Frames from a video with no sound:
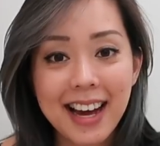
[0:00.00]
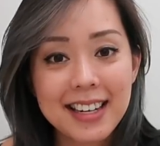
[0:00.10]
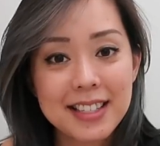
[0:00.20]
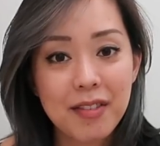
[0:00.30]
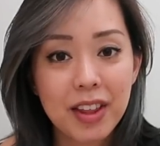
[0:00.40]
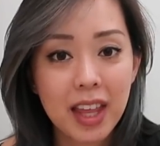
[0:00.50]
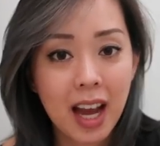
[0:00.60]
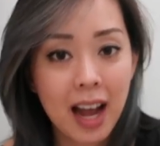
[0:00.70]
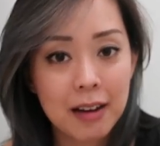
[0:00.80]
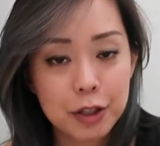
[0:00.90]
that is everything
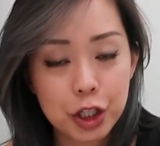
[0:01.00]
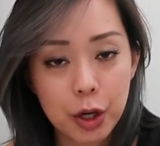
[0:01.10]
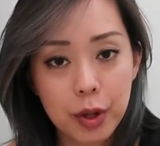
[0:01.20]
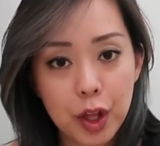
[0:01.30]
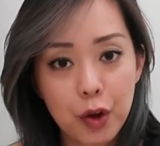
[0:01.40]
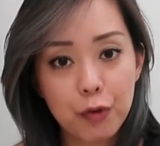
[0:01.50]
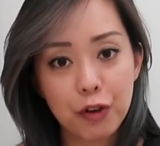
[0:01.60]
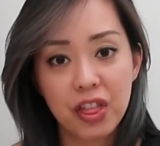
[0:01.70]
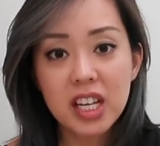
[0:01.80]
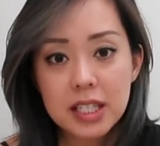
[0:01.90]
I have to share with you
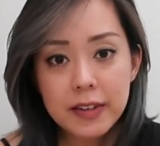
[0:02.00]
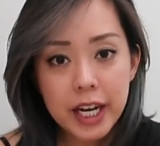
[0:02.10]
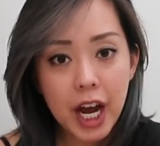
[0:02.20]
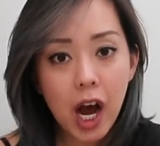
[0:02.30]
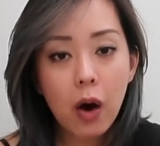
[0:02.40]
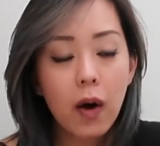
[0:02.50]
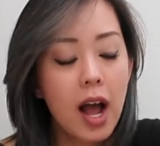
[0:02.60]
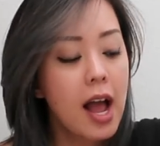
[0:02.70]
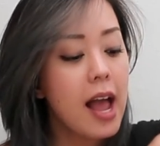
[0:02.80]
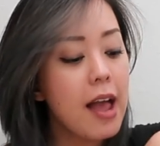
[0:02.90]
for this video.
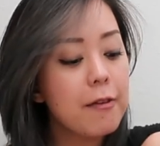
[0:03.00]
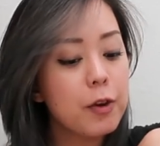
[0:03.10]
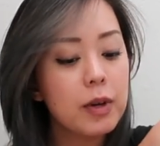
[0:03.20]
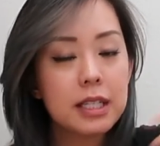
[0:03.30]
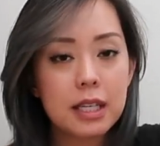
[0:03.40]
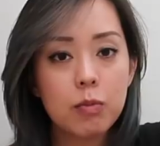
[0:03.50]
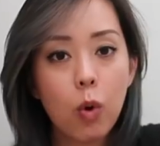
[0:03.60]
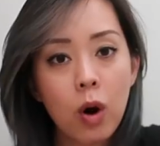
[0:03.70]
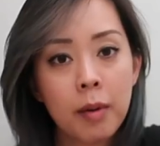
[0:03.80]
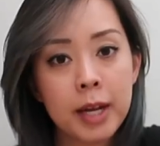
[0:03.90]
If you want to see
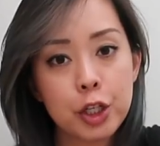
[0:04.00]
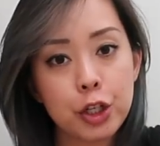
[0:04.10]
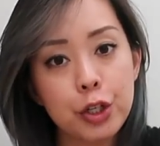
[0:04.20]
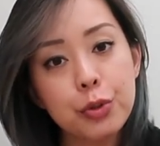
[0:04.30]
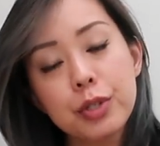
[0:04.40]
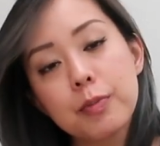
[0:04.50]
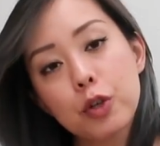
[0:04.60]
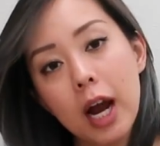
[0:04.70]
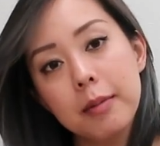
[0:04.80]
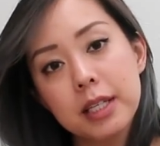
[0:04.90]
more, make sure you
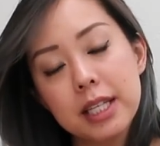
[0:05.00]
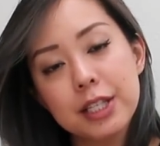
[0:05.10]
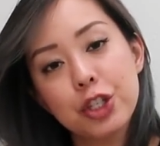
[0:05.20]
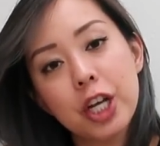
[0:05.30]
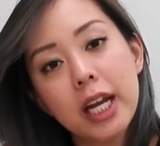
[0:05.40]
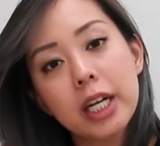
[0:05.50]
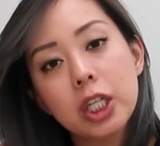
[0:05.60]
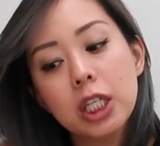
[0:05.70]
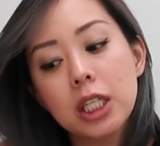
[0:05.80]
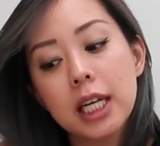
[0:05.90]
subscribe to this
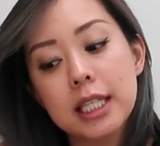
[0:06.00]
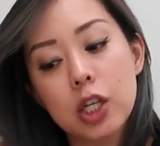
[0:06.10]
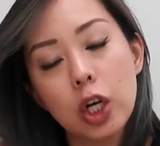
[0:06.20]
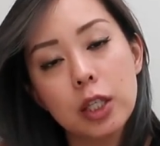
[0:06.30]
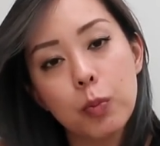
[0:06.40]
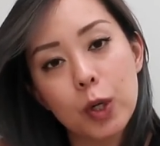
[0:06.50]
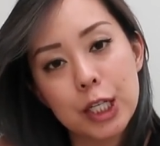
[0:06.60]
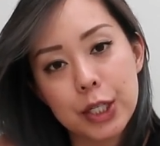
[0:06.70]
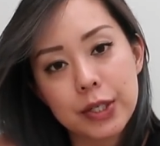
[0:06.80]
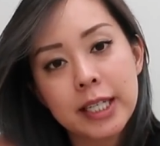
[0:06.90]
channel. It's called More
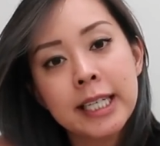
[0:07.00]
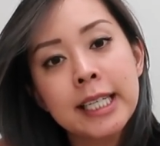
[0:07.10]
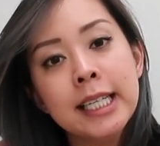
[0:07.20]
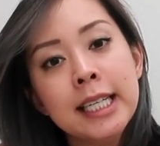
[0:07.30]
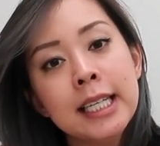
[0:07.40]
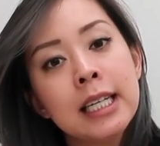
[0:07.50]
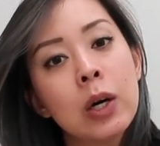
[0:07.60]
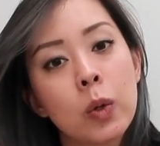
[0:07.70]
Serein,